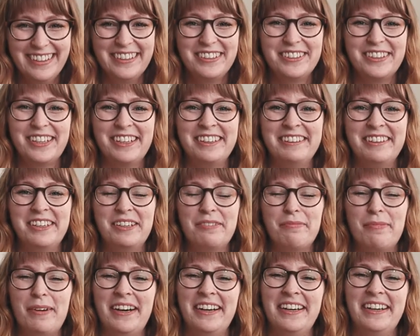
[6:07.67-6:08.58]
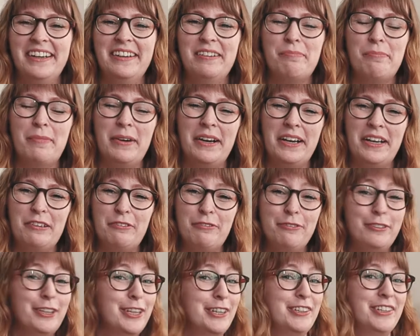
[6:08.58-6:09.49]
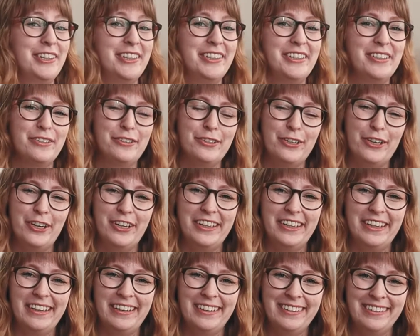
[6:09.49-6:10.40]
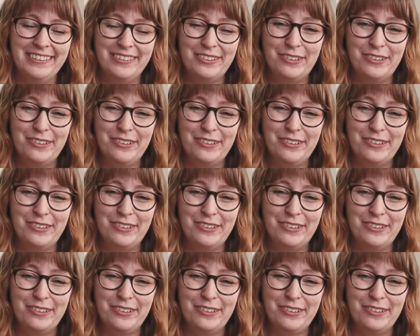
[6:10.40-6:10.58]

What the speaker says: Sharing my fear year journey